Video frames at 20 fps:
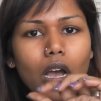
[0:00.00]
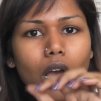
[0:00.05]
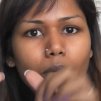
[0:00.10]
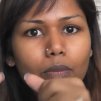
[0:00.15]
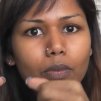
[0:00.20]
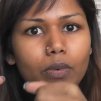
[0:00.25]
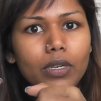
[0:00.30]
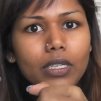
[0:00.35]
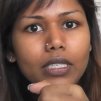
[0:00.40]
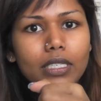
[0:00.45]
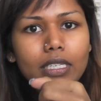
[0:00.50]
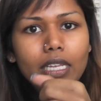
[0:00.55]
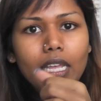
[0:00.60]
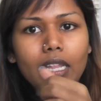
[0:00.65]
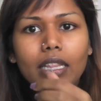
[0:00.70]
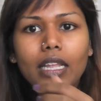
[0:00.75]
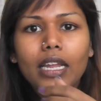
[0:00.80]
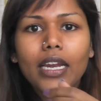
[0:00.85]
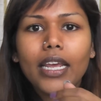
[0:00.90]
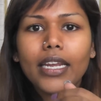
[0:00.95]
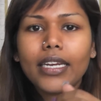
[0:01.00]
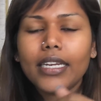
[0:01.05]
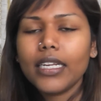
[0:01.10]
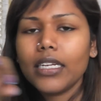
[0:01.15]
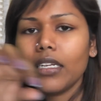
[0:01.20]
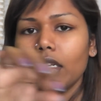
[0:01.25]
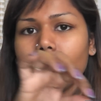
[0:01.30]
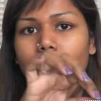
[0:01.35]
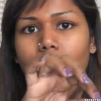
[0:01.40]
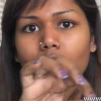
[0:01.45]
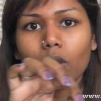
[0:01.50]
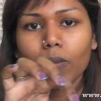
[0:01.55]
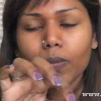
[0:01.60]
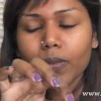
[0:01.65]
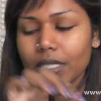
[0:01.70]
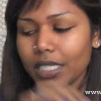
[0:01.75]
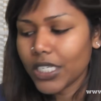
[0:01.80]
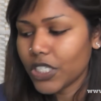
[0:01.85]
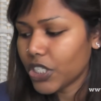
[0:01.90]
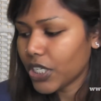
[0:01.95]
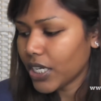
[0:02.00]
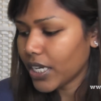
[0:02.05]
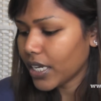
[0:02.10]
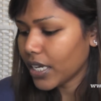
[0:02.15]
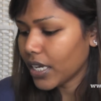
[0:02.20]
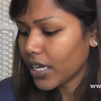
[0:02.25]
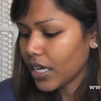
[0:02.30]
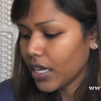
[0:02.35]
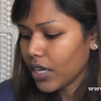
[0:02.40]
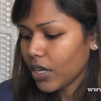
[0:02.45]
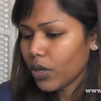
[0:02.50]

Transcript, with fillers: upwards and then I did top stitching